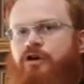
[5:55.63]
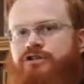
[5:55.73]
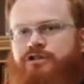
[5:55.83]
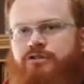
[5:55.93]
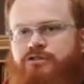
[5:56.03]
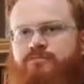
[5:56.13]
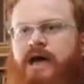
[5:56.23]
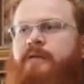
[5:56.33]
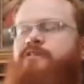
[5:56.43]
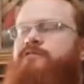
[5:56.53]
own children,
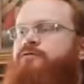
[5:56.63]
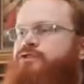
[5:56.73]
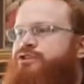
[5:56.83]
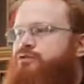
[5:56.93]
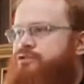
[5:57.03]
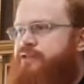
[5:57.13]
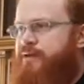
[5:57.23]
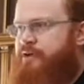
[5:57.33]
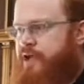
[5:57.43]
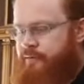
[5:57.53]
perhaps it's for children that
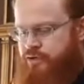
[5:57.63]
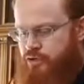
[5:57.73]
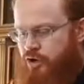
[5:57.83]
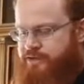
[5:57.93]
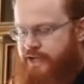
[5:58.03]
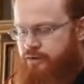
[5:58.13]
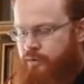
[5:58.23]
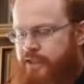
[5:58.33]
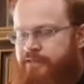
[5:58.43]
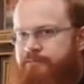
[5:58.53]
we come into contact
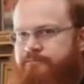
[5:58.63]
with.